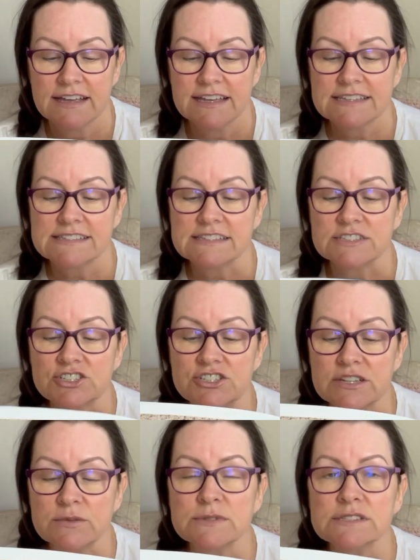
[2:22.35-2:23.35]
since
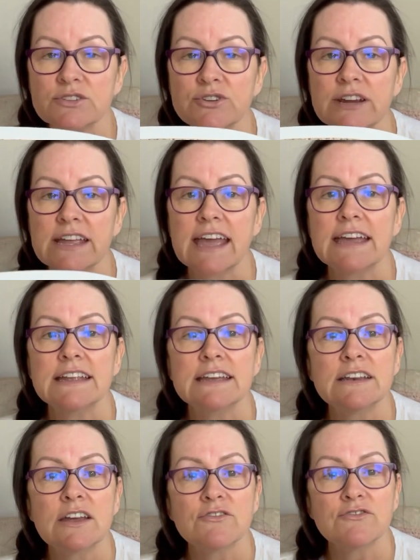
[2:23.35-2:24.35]
she was
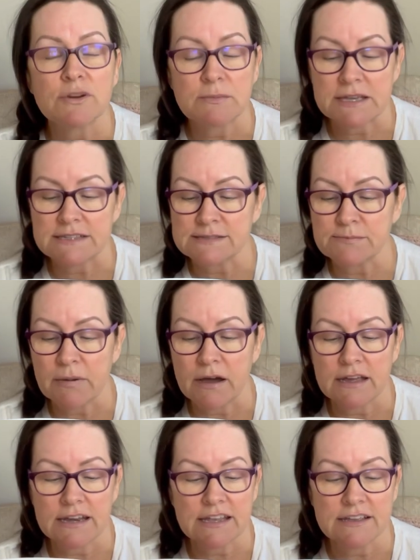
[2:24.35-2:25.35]
created from his
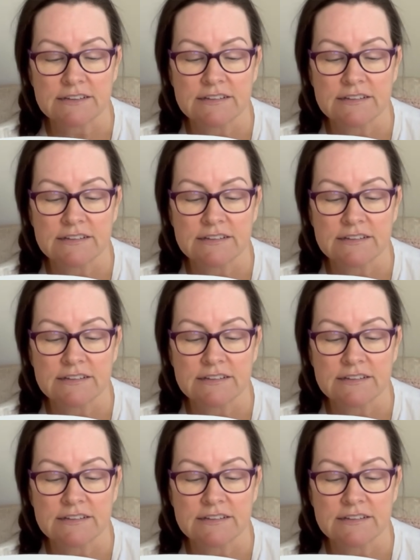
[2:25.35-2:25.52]
body.